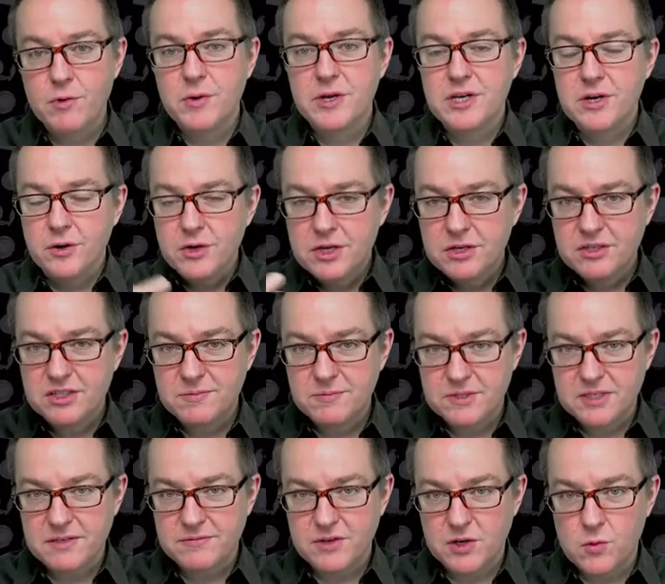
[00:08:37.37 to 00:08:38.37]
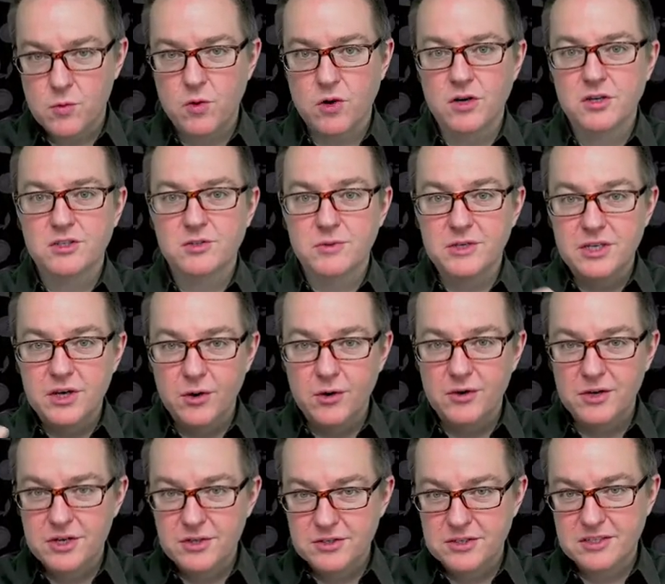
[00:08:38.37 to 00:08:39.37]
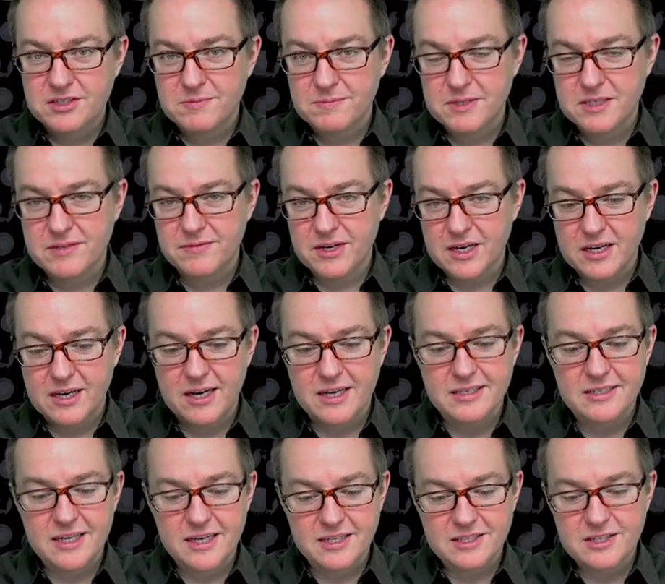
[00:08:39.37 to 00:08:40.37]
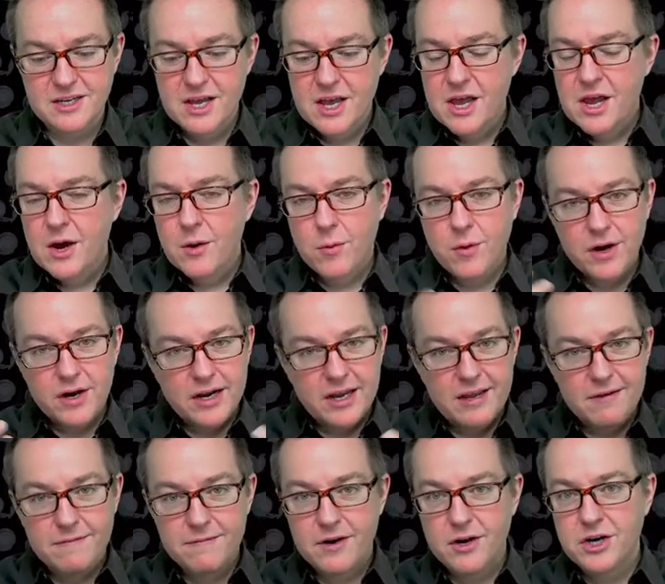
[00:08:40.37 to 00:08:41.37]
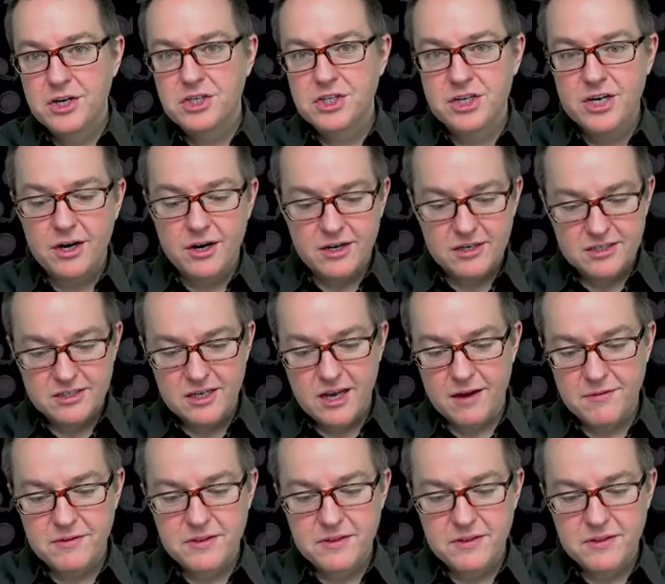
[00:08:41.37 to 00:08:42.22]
we don't use specific words, we don't use a specific context, we're going to get very generic stuff.